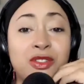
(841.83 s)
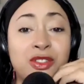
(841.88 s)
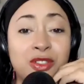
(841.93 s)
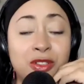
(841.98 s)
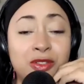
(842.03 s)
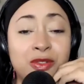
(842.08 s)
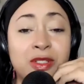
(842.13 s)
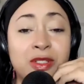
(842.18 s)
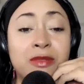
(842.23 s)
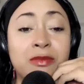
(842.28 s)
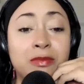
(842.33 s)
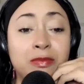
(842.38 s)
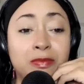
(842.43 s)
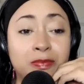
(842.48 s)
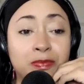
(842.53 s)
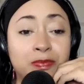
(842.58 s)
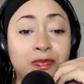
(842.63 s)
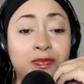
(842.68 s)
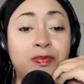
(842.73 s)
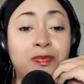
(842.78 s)
other
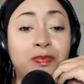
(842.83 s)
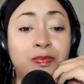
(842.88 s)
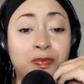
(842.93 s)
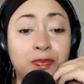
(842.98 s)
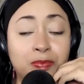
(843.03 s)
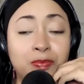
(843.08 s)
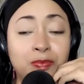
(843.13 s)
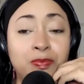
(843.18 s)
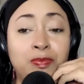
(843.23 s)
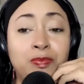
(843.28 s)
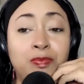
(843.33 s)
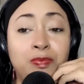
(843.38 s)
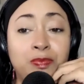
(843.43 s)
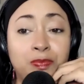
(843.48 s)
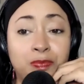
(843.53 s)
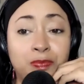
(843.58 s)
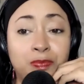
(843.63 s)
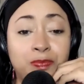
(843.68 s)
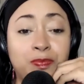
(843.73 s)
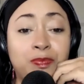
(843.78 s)
babies three
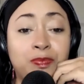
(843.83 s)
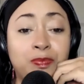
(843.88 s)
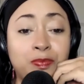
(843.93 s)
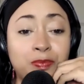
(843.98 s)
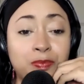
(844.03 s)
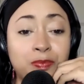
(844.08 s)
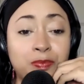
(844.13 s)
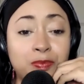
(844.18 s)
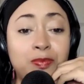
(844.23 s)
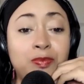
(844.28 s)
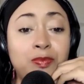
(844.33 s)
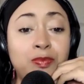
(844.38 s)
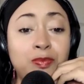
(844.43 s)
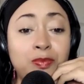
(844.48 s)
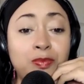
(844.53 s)
other children that